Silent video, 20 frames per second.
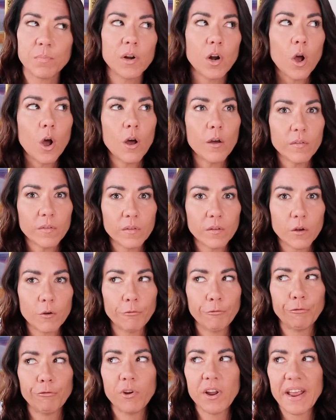but also
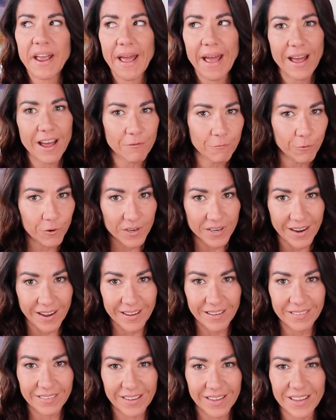free
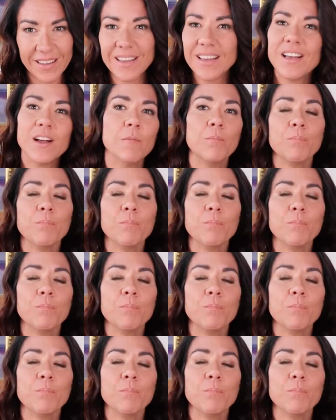advertising